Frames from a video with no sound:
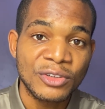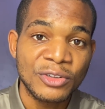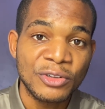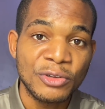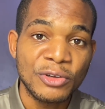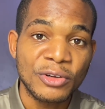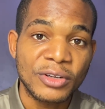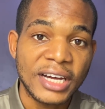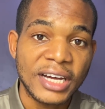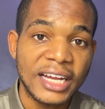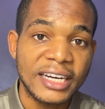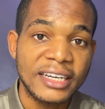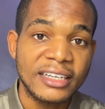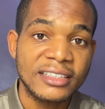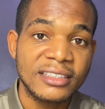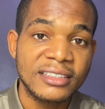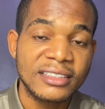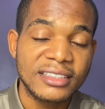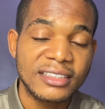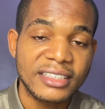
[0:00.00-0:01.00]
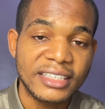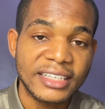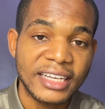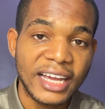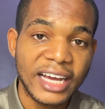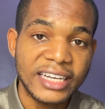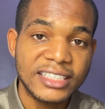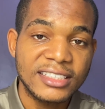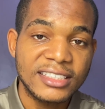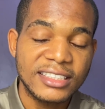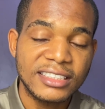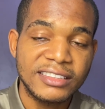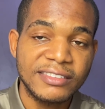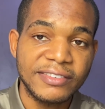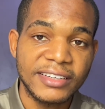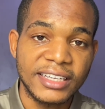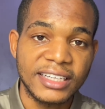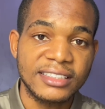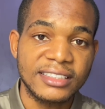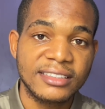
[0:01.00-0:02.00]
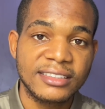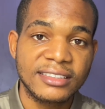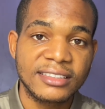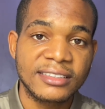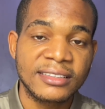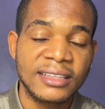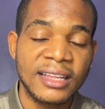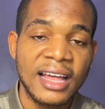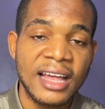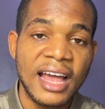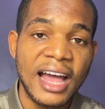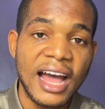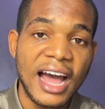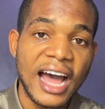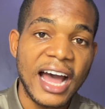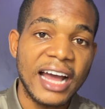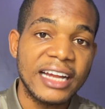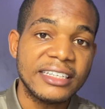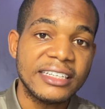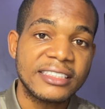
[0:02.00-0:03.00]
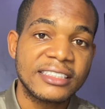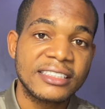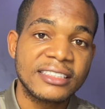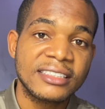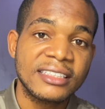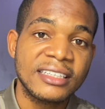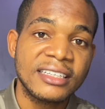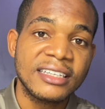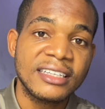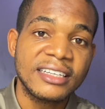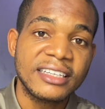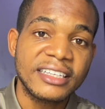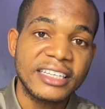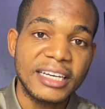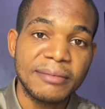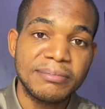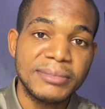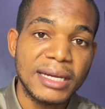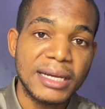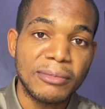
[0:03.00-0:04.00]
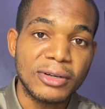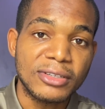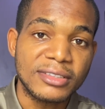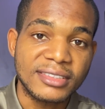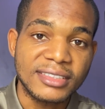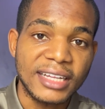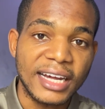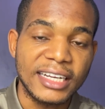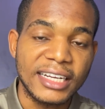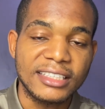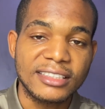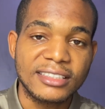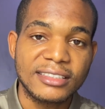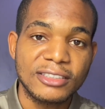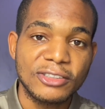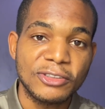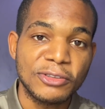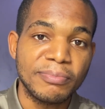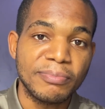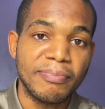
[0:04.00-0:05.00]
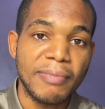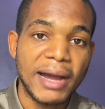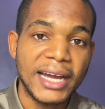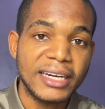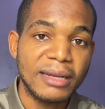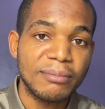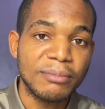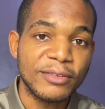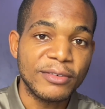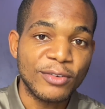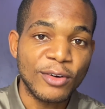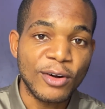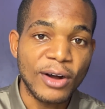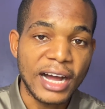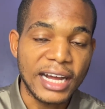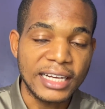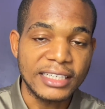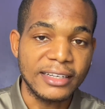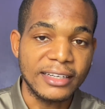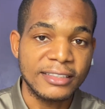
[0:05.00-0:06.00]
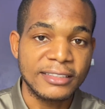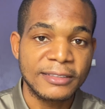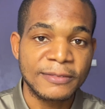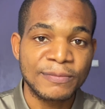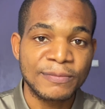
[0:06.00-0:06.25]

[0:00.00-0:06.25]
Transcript: You can get these things and keep them on site. You buy them beforehand.